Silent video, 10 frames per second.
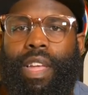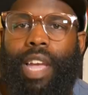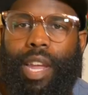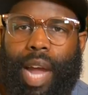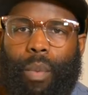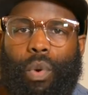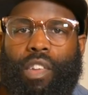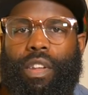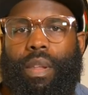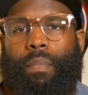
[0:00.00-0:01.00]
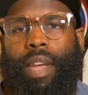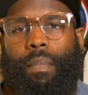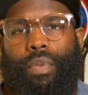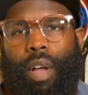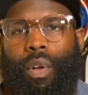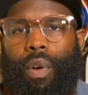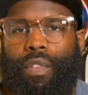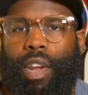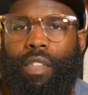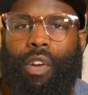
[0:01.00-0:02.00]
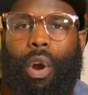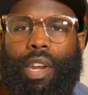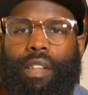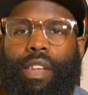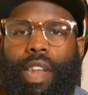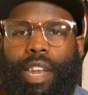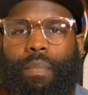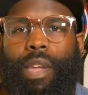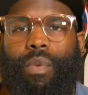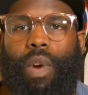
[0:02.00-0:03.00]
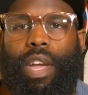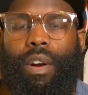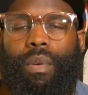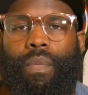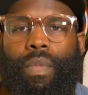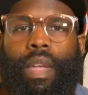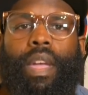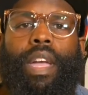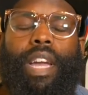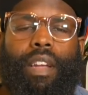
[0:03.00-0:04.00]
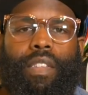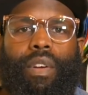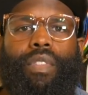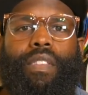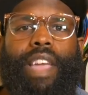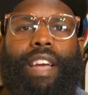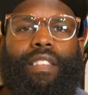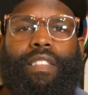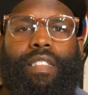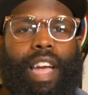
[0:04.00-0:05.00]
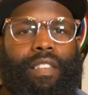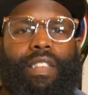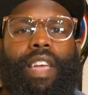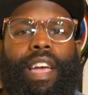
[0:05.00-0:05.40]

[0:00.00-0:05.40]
And I'm wishing the big brother over there targeting 1080p well. And until this next sexy